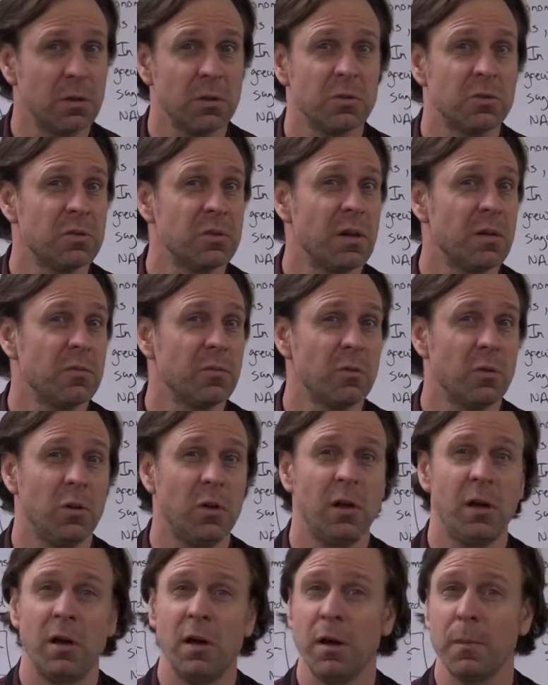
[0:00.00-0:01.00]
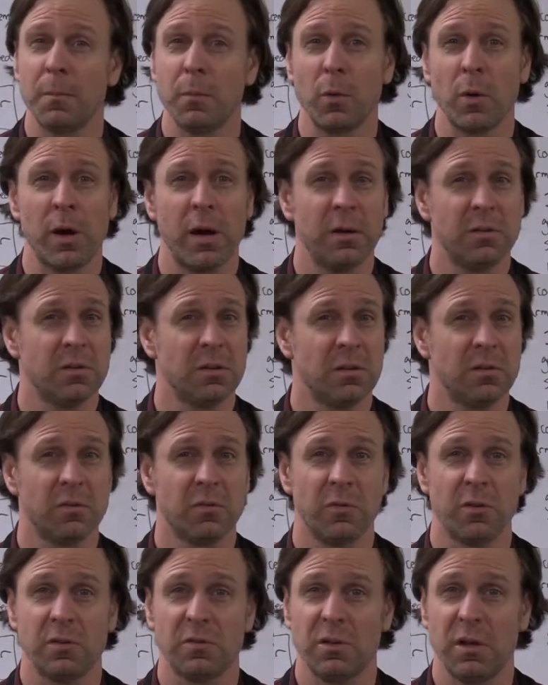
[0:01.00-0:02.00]
There's several uprisings,
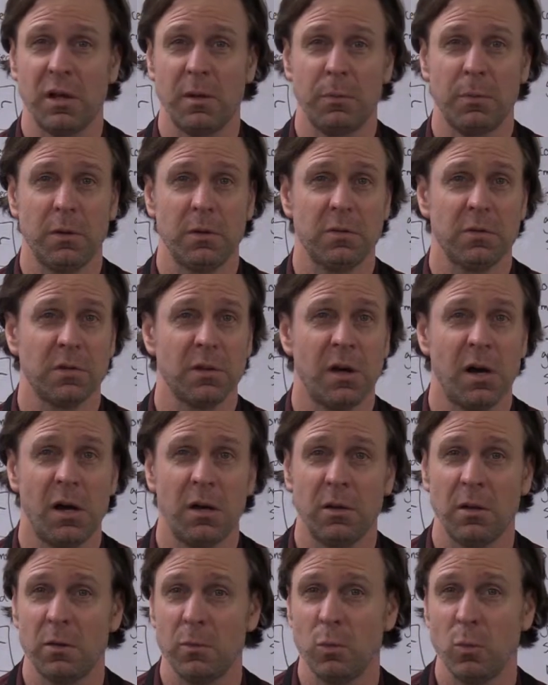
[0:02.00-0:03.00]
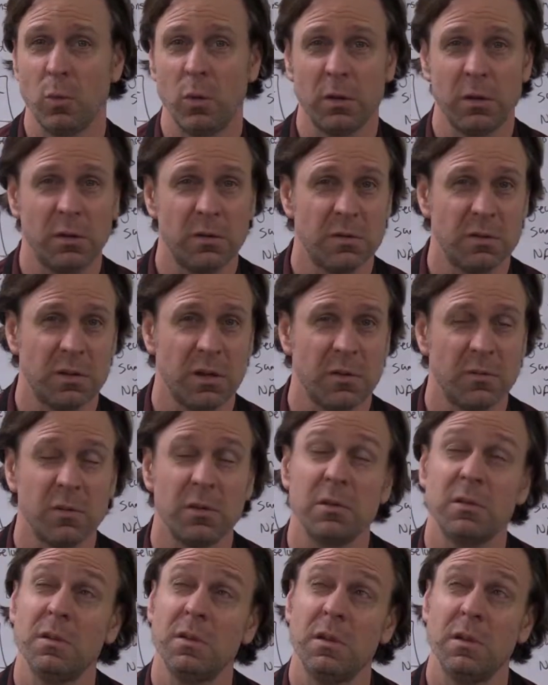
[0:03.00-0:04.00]
for example, in Scotland, one in
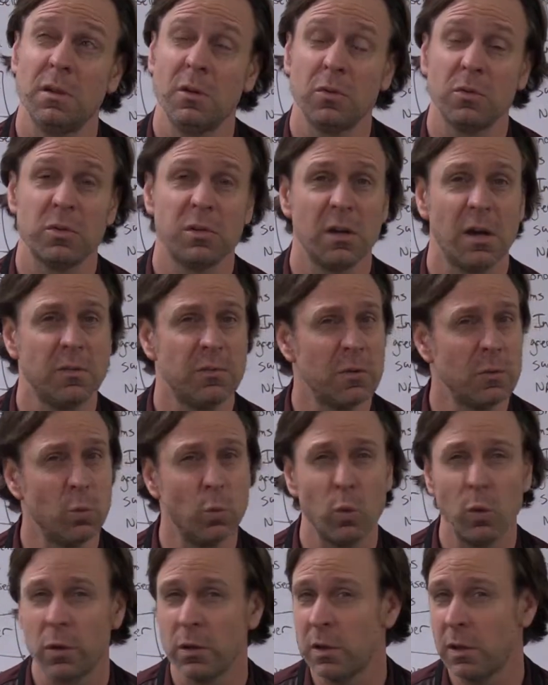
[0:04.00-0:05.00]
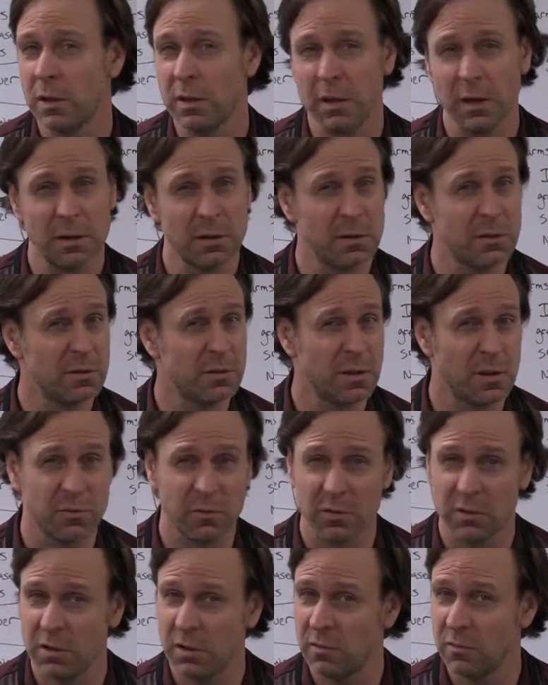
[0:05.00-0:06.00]
1707, one again in
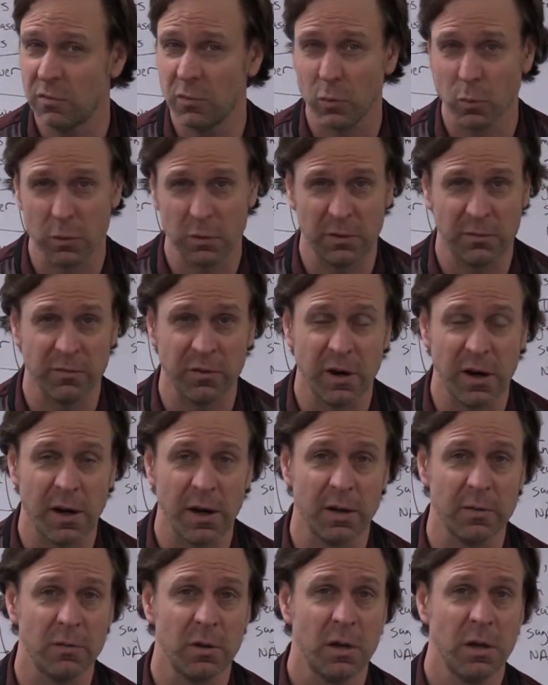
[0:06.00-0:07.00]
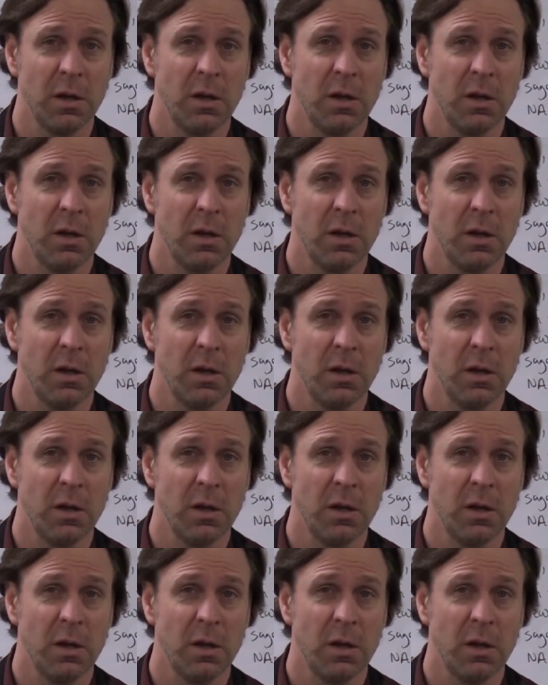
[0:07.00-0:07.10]
1745.